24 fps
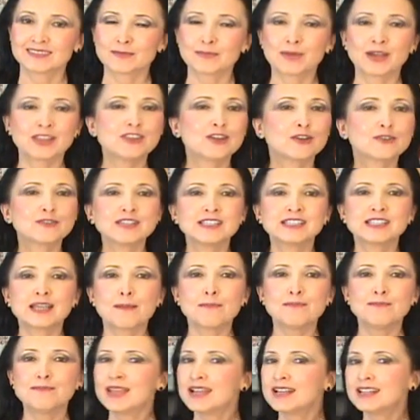But there is a
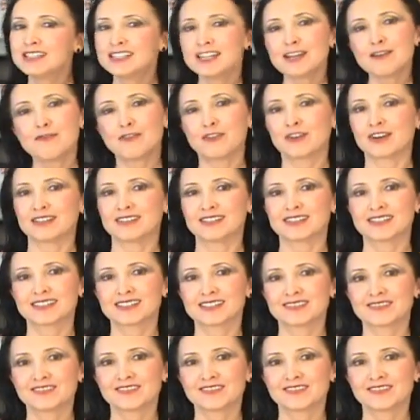big difference.